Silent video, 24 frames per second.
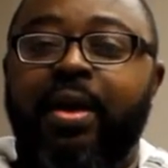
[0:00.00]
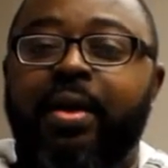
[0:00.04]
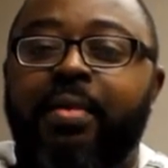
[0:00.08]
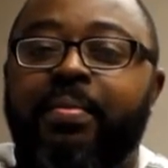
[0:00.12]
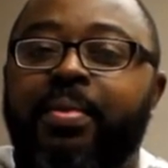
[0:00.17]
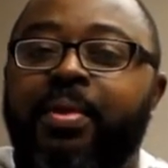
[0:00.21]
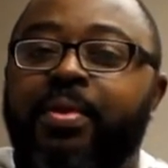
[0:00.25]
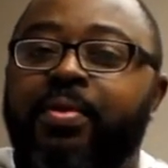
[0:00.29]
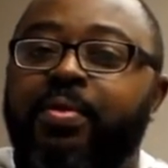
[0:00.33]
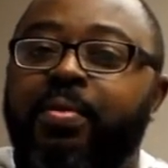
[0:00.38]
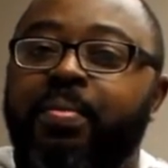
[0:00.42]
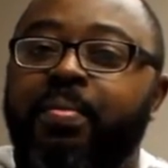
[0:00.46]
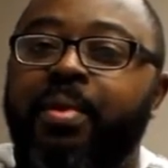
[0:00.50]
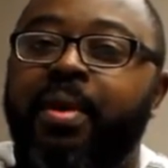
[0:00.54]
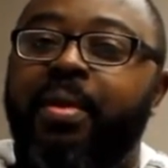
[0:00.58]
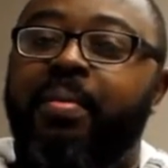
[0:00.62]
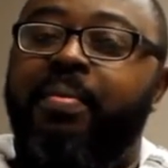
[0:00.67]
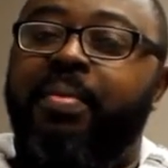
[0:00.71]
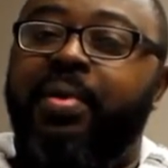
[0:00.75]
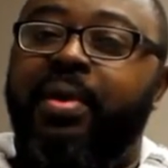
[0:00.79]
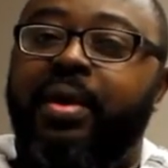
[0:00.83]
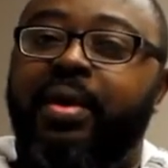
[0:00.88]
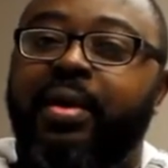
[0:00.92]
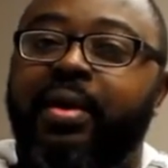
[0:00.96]
But
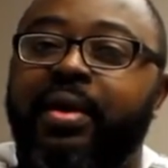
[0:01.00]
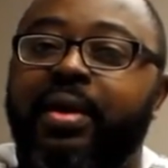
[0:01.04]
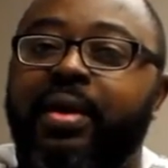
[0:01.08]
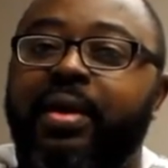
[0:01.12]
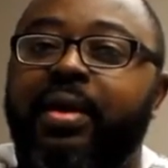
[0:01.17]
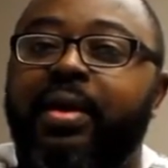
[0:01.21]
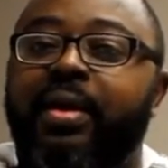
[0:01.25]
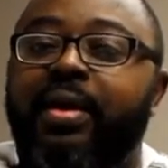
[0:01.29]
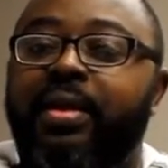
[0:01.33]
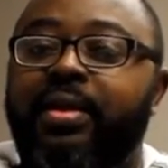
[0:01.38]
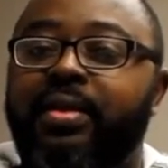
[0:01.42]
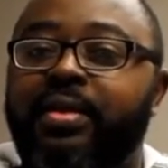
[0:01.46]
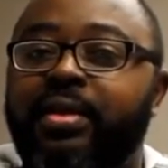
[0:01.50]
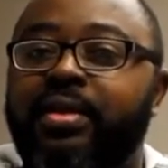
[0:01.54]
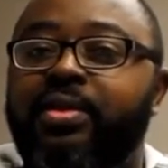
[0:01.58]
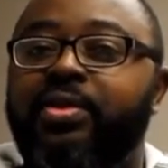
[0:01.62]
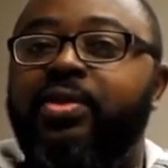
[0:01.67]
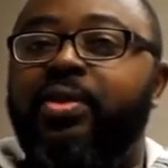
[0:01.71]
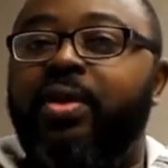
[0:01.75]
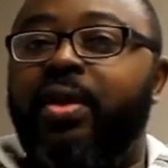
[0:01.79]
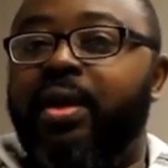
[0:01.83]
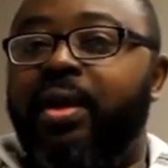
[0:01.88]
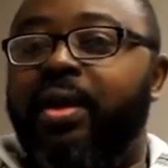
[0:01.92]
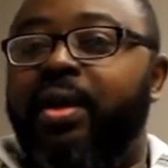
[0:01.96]
remember, in the
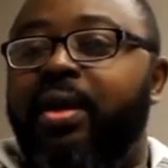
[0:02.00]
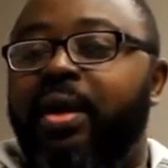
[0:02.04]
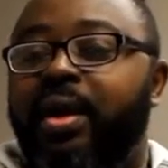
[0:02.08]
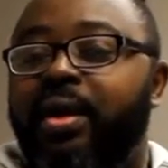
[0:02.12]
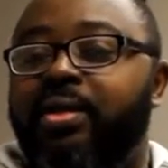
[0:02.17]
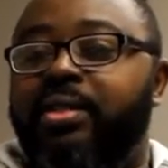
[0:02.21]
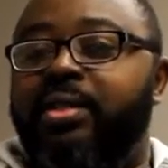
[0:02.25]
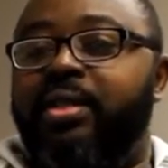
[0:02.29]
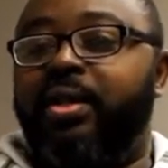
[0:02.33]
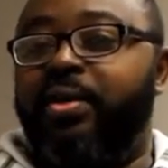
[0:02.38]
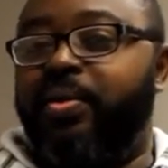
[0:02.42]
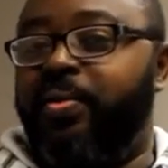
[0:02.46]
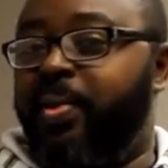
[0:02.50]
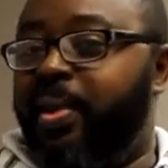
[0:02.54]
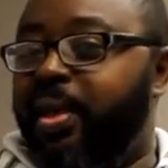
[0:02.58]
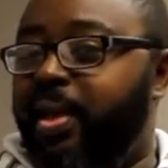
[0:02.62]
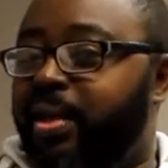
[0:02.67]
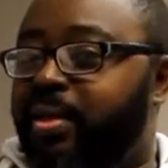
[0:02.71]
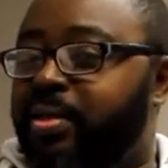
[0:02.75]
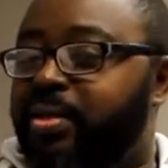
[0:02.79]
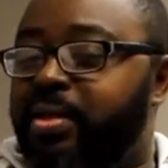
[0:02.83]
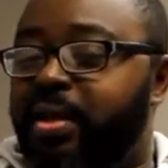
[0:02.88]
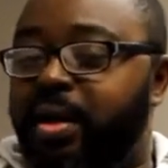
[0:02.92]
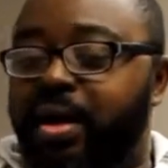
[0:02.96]
Shona culture,
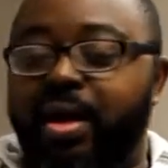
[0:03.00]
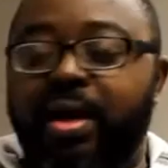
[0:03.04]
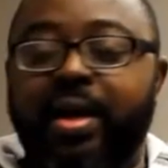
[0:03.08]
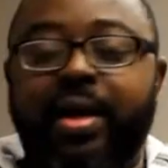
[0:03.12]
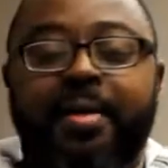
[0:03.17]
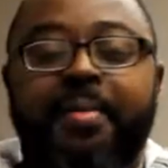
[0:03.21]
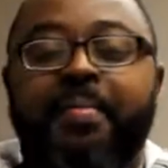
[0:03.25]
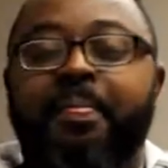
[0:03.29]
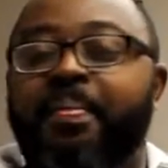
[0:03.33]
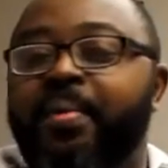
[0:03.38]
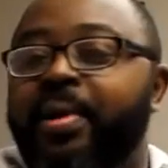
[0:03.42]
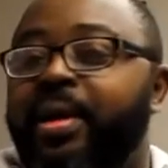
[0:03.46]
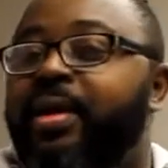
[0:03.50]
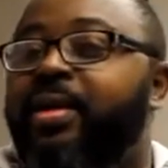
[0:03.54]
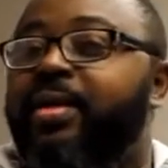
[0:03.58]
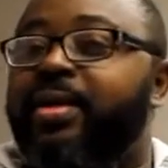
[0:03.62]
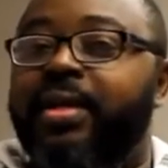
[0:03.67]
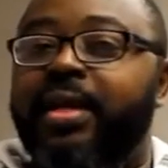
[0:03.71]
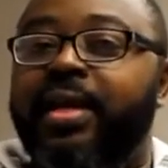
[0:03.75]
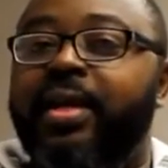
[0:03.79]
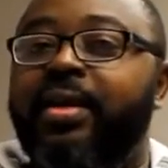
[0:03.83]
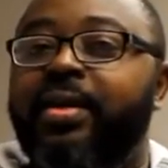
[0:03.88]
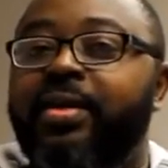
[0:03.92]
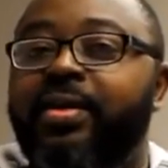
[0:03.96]
greetings are a big
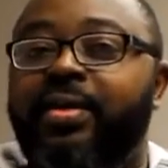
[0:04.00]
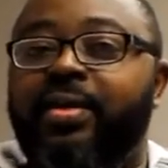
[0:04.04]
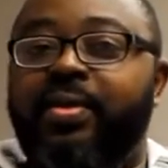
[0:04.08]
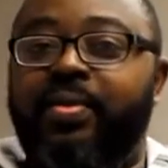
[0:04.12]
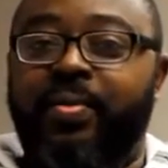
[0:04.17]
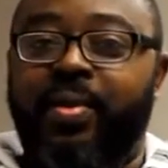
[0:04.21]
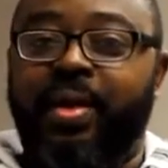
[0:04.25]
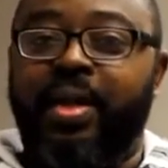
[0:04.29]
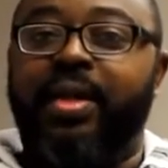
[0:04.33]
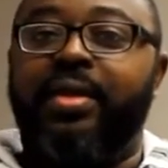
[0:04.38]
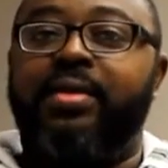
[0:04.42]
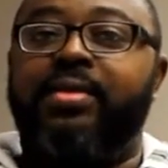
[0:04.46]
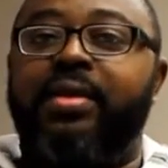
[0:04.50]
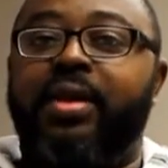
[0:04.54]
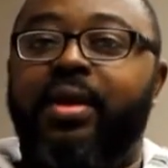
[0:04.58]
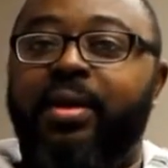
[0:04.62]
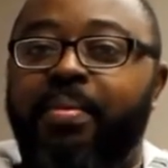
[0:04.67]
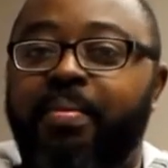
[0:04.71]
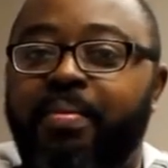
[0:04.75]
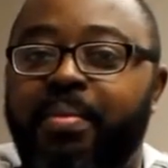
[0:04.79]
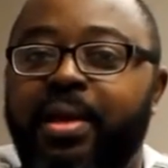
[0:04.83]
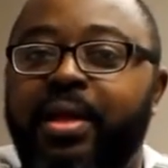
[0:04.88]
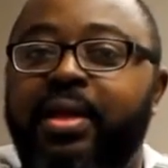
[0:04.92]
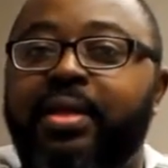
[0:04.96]
deal. Greetings are
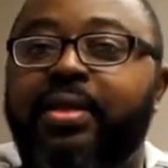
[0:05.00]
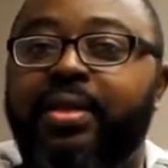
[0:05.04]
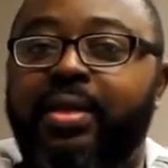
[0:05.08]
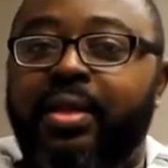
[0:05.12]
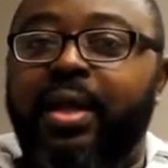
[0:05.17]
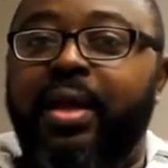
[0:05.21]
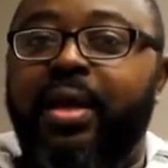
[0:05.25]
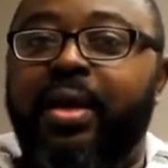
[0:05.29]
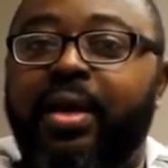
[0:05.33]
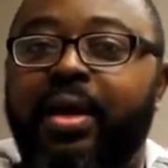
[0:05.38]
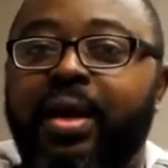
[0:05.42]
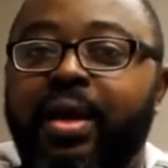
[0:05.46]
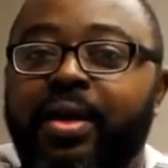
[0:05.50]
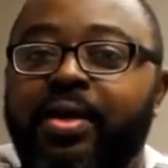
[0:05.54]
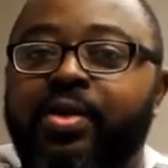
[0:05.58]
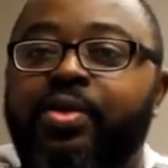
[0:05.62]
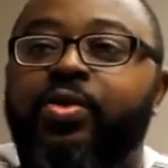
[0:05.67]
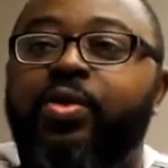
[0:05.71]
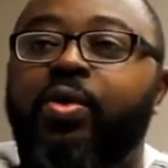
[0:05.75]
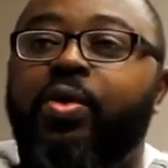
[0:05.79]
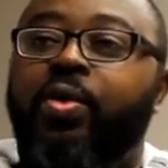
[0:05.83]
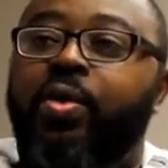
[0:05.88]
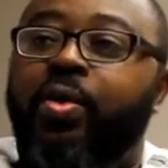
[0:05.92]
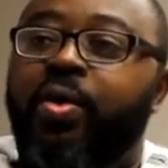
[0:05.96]
a big thing.
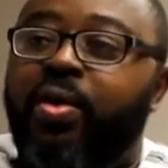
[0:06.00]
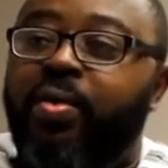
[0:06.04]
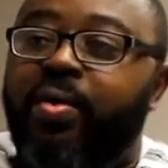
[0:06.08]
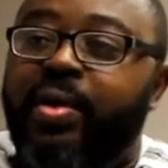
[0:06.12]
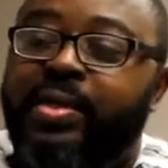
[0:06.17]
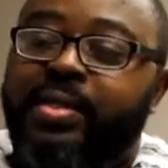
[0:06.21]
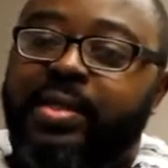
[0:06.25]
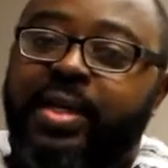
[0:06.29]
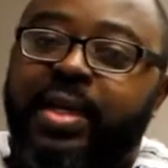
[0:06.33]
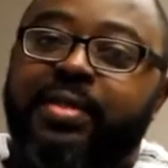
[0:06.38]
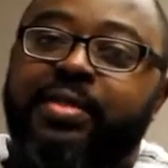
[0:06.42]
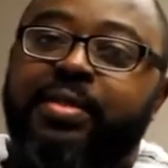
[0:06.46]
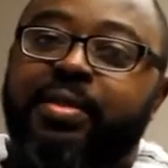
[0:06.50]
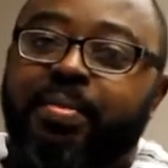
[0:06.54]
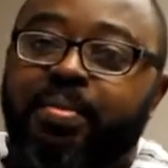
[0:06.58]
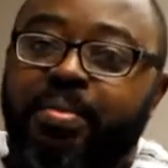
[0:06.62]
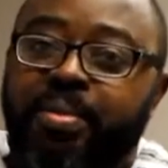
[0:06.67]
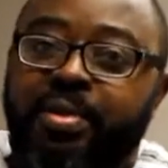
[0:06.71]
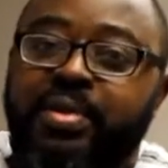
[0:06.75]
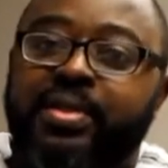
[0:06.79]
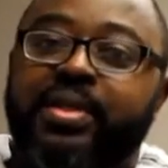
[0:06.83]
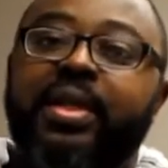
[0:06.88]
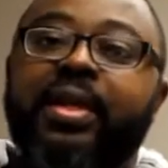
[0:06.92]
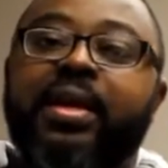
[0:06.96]
So always ask the
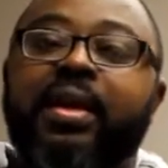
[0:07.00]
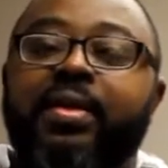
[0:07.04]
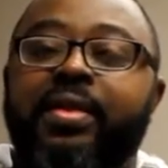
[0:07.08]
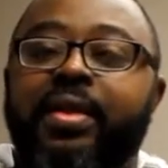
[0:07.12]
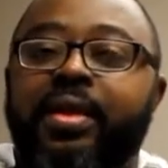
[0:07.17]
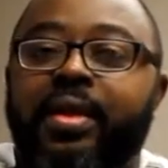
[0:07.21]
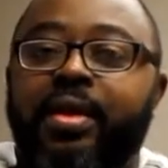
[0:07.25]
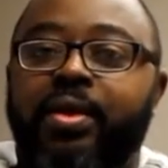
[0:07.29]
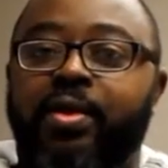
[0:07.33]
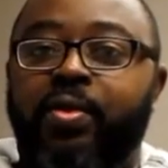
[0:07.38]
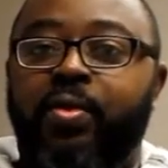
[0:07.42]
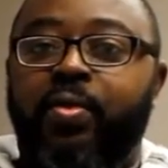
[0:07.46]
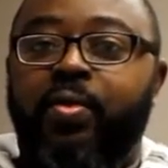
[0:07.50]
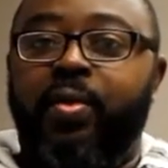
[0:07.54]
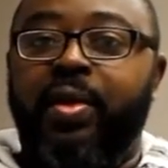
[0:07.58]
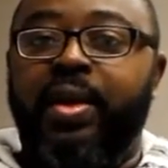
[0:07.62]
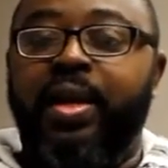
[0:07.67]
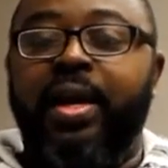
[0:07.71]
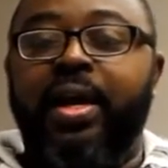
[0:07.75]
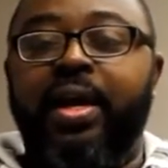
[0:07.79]
person how they're doing.